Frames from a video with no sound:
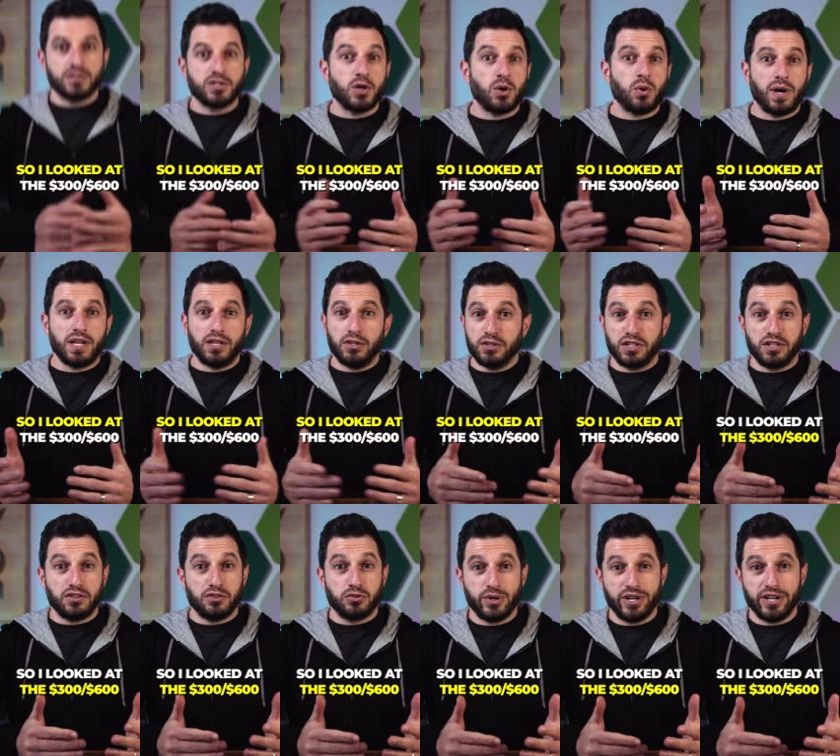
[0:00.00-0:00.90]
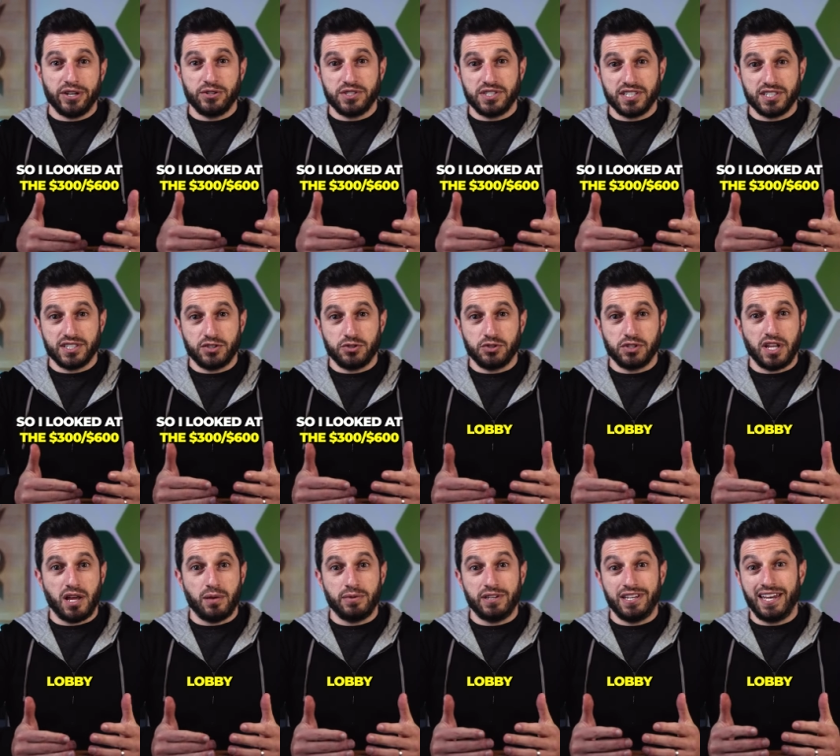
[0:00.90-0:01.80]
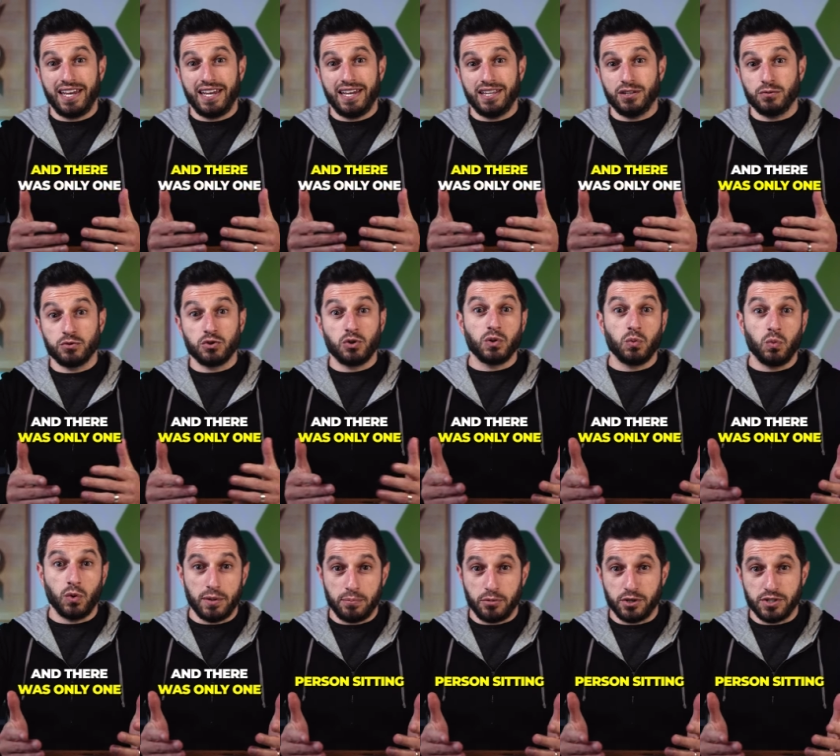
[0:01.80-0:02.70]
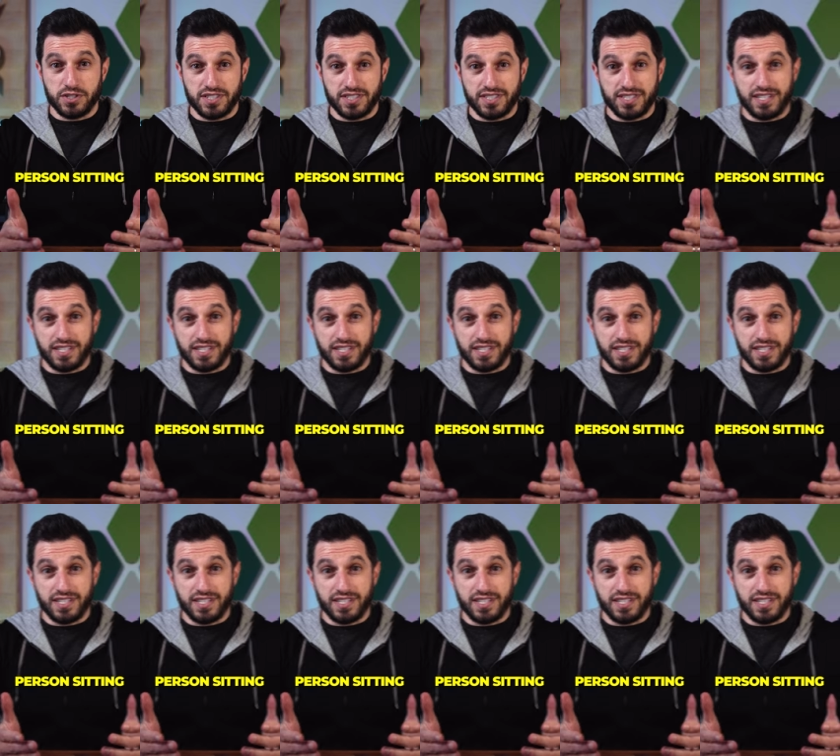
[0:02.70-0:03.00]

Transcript: So I looked at the 300, 600 lobby and there was only one person